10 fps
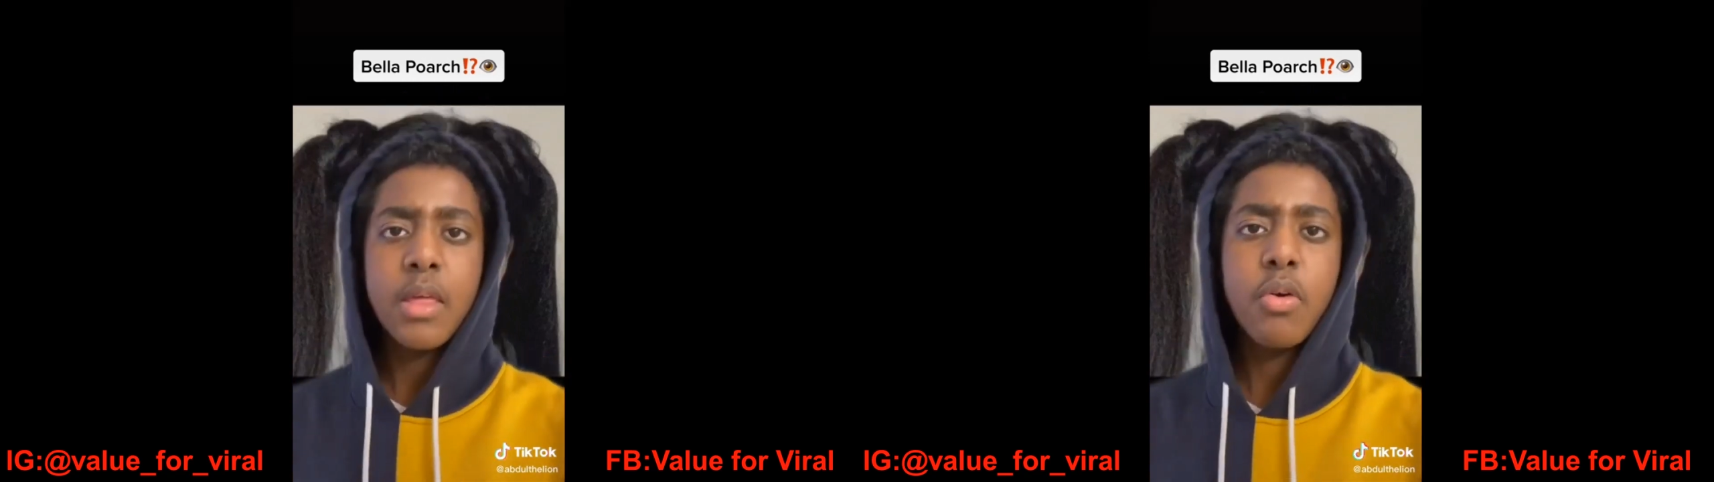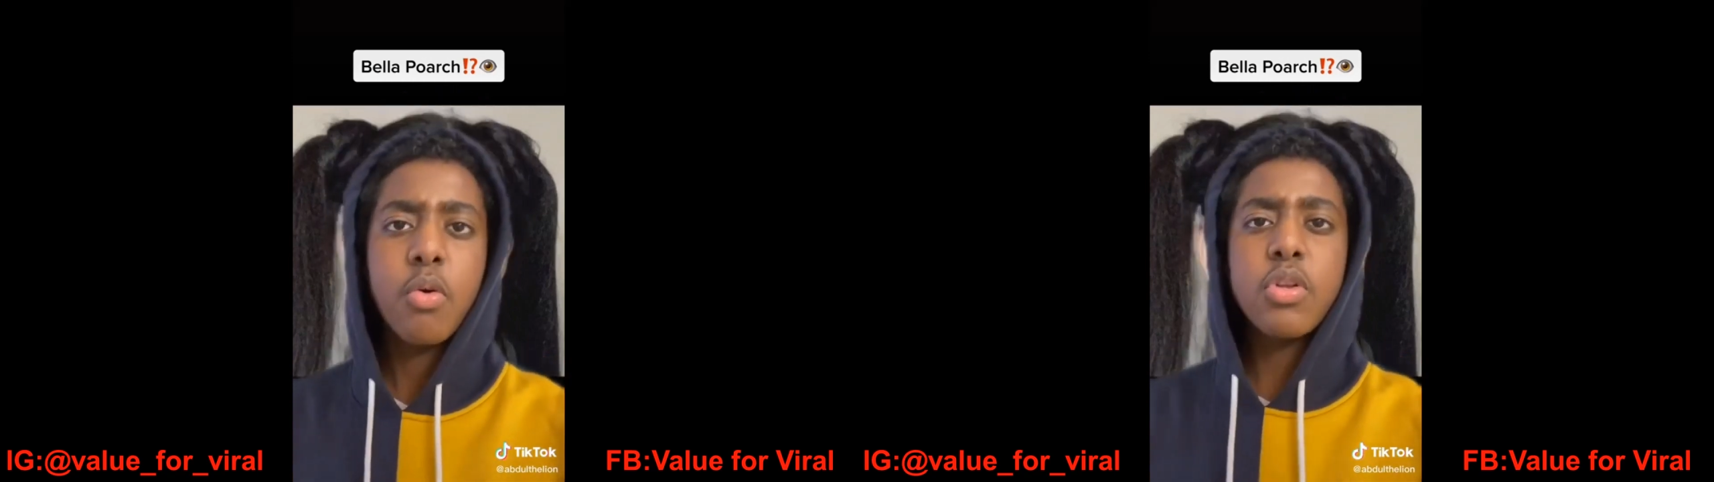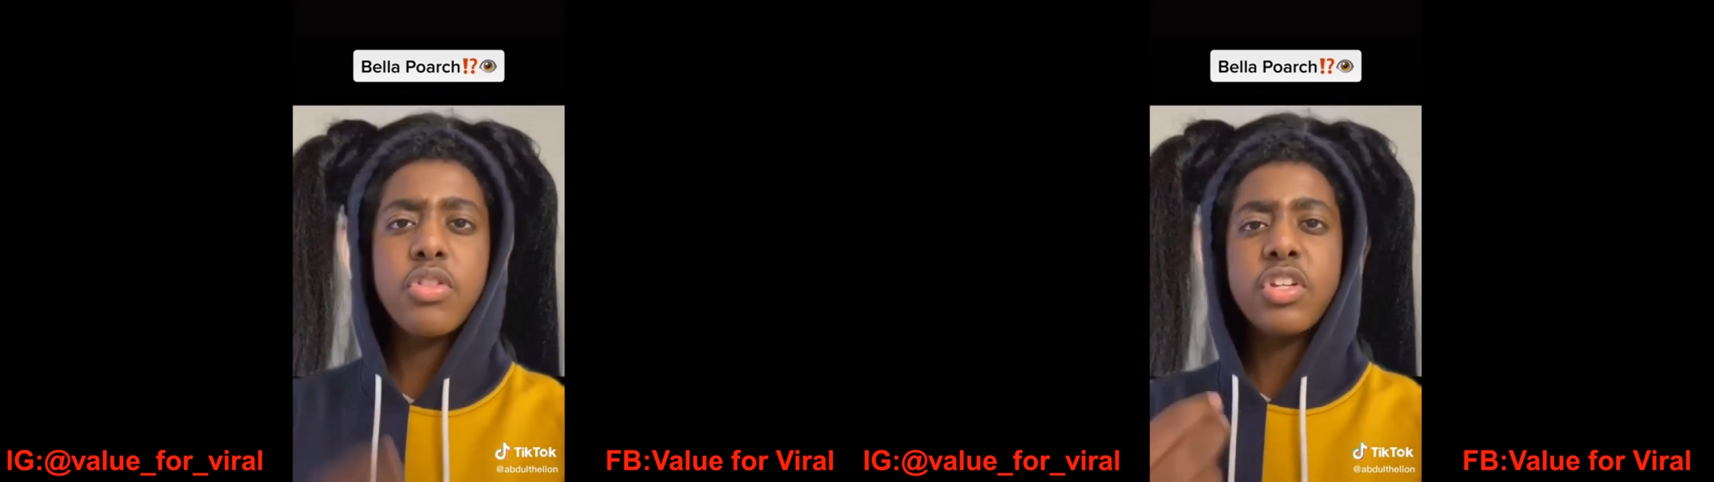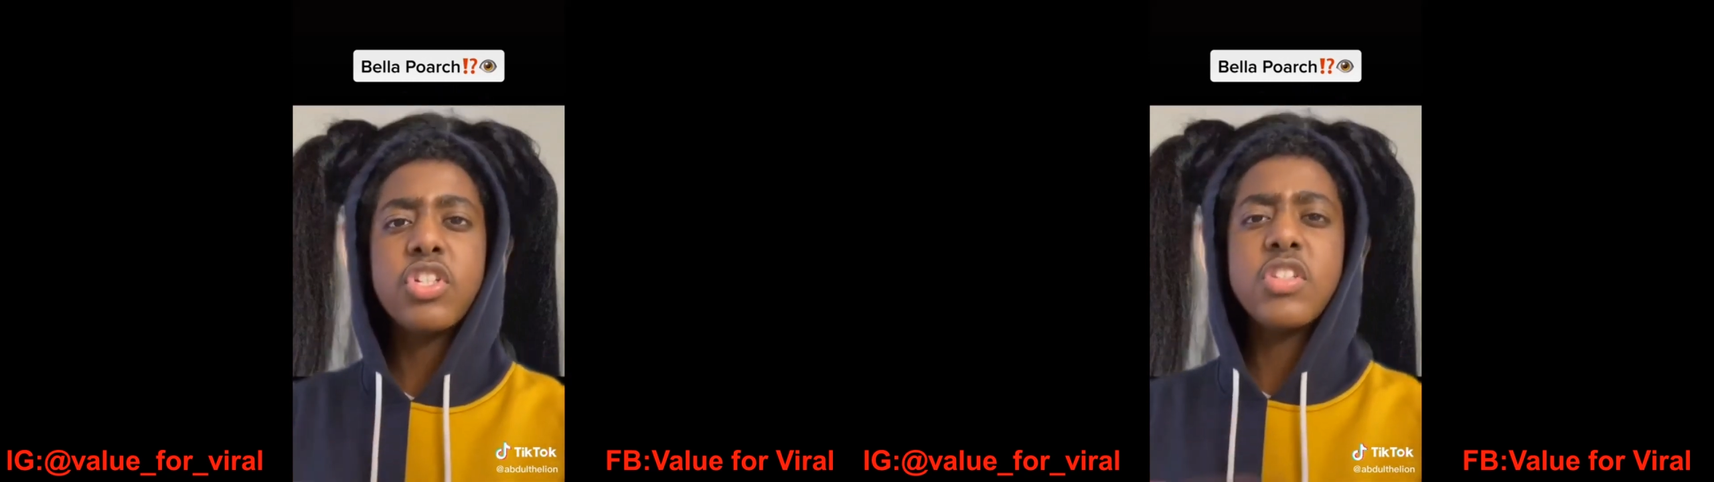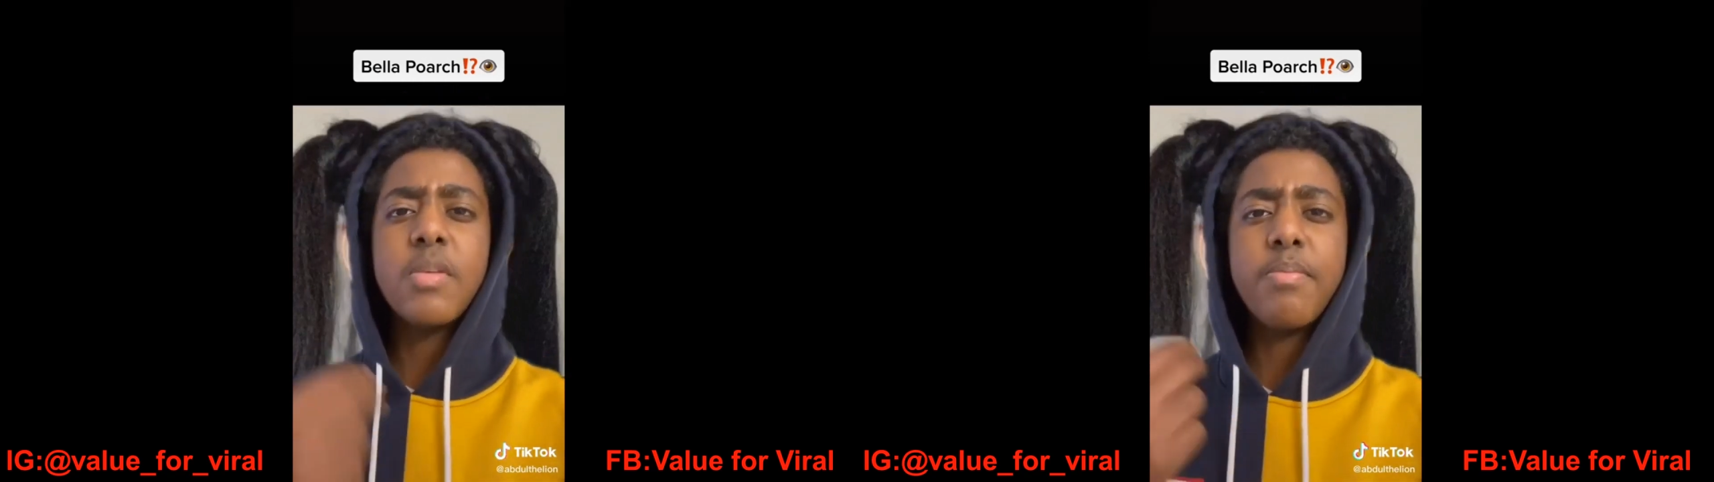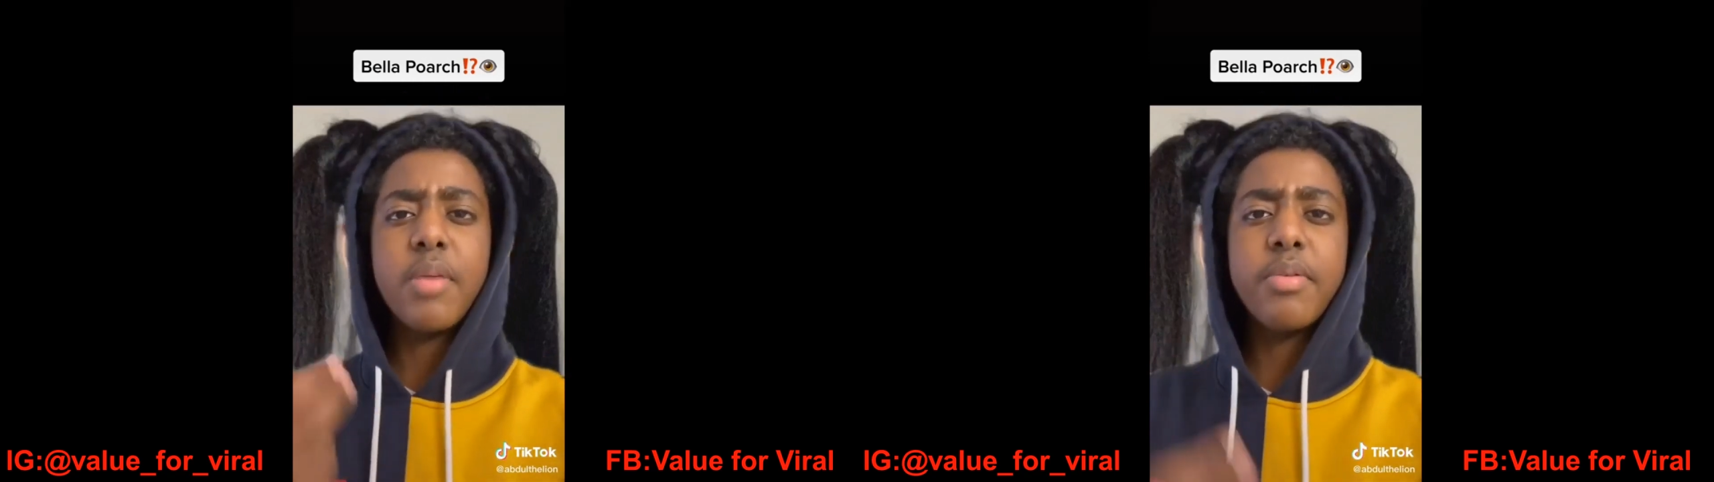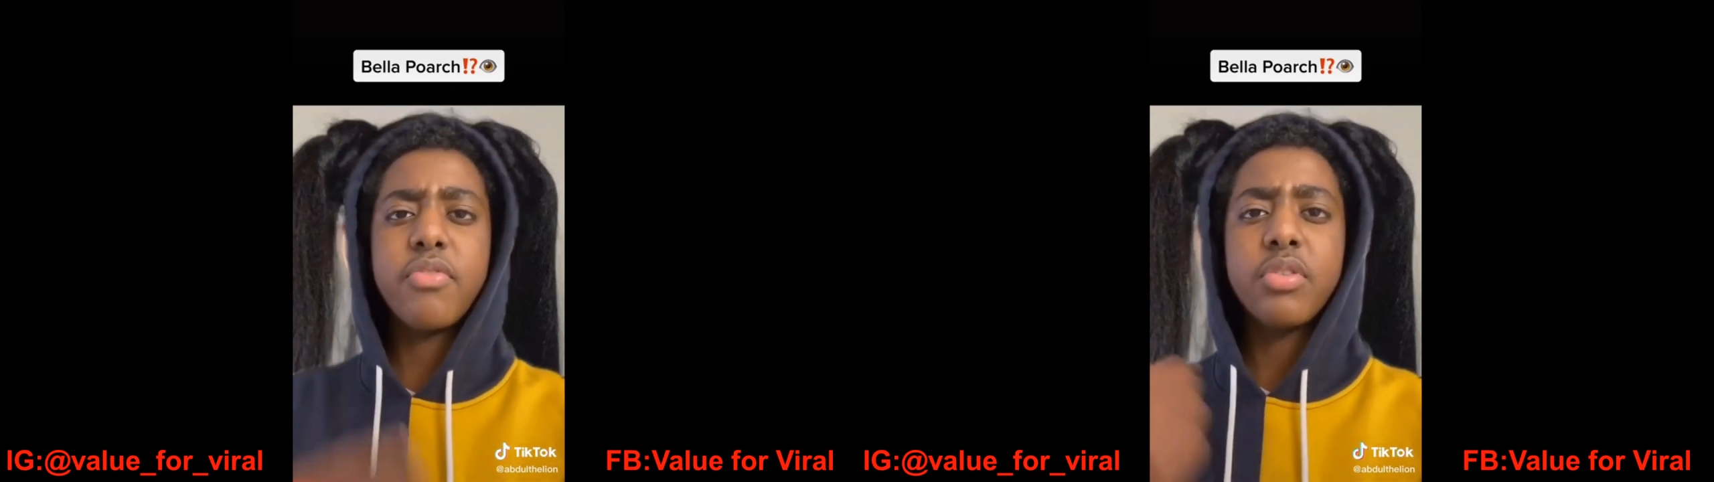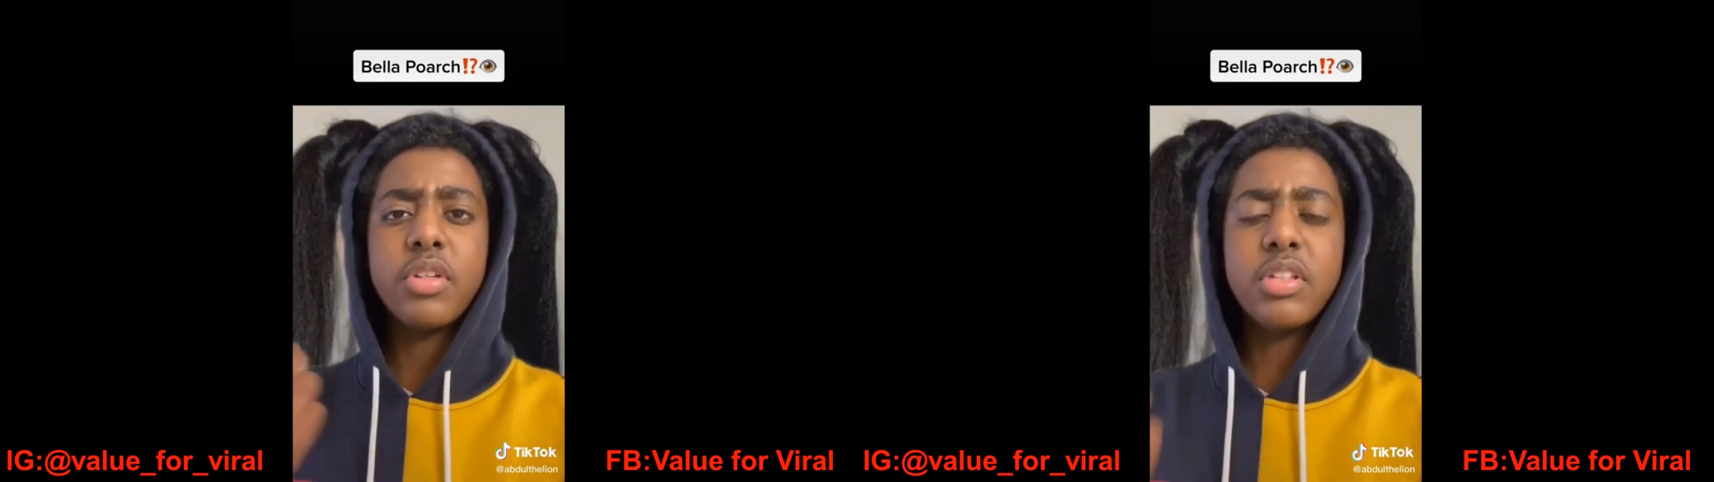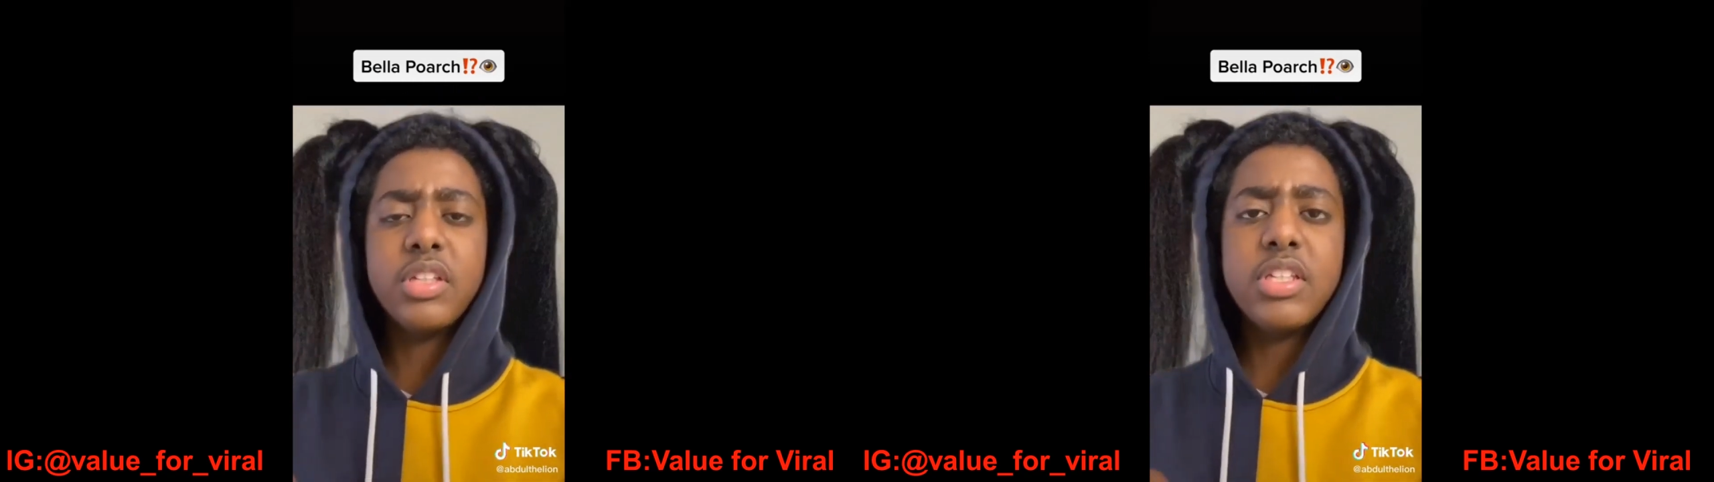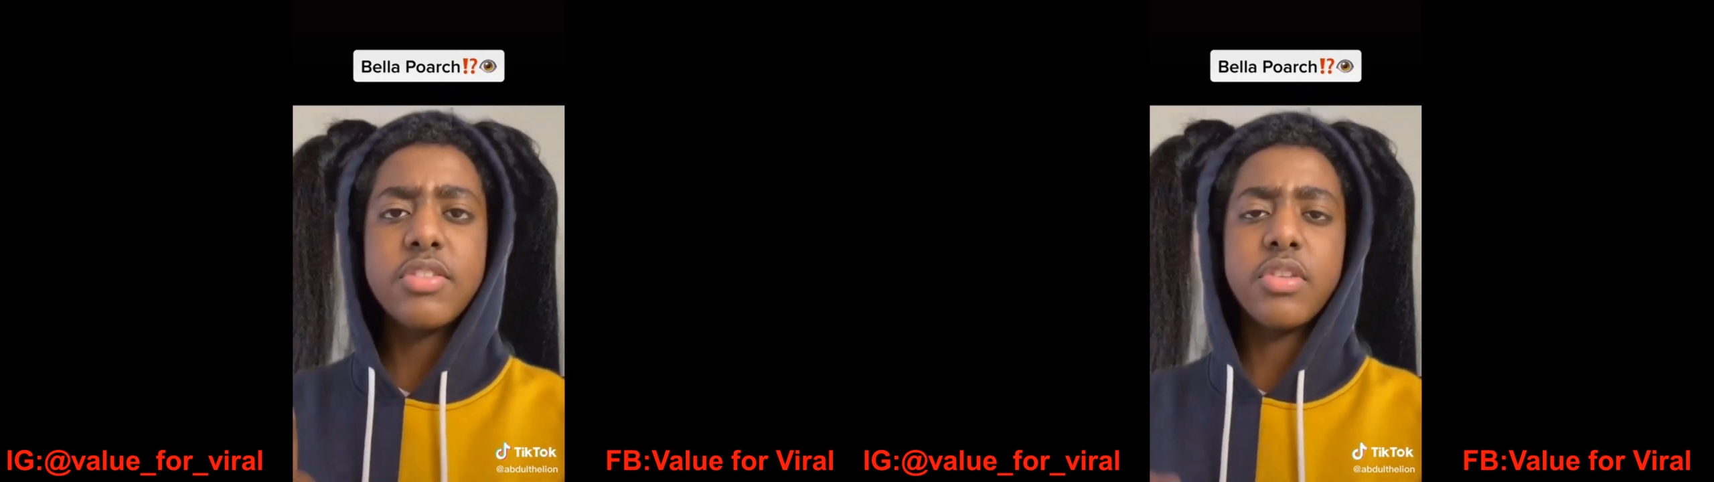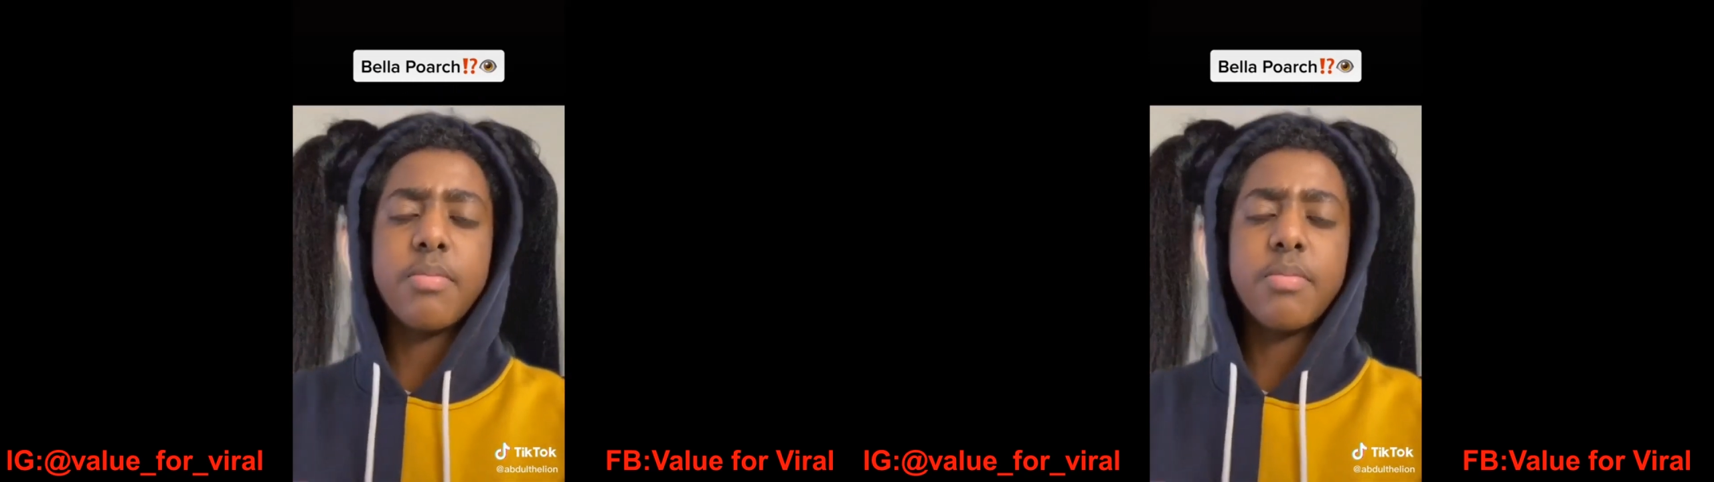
Or do you think she's a puppet for the elites for the